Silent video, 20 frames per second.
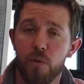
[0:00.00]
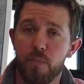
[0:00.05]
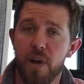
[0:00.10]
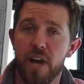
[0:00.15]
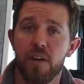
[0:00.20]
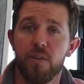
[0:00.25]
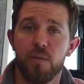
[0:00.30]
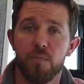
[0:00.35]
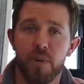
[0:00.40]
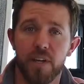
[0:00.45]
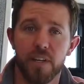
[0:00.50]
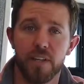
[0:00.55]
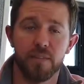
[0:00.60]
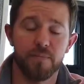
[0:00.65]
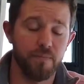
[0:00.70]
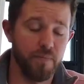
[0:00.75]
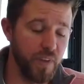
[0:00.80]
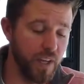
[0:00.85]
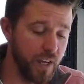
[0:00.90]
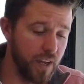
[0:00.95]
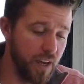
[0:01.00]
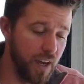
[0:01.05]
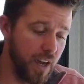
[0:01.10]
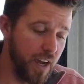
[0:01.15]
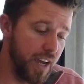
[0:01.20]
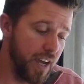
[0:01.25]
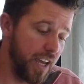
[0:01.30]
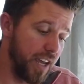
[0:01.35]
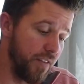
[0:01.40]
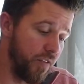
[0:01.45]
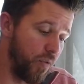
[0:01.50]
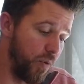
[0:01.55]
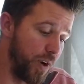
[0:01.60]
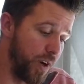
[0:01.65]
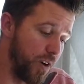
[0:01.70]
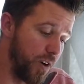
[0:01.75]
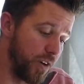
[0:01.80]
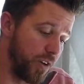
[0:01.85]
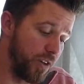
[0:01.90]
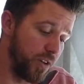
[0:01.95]
our battery bank. If
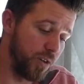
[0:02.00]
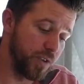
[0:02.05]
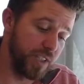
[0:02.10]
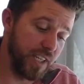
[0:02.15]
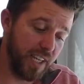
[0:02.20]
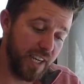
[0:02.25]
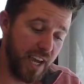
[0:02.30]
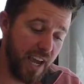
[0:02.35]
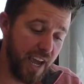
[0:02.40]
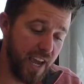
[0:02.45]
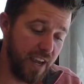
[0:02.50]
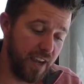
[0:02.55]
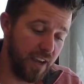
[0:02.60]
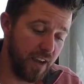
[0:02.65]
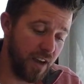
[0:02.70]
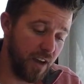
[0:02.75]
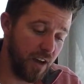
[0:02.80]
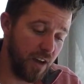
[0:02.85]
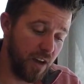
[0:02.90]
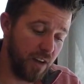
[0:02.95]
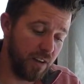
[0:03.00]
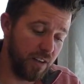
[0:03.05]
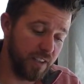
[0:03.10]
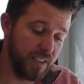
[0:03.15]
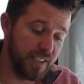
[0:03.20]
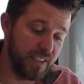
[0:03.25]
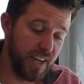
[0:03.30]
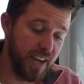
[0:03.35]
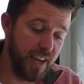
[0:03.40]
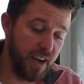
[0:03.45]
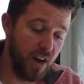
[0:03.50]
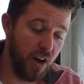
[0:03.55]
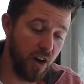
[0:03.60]
we are using a, let's say,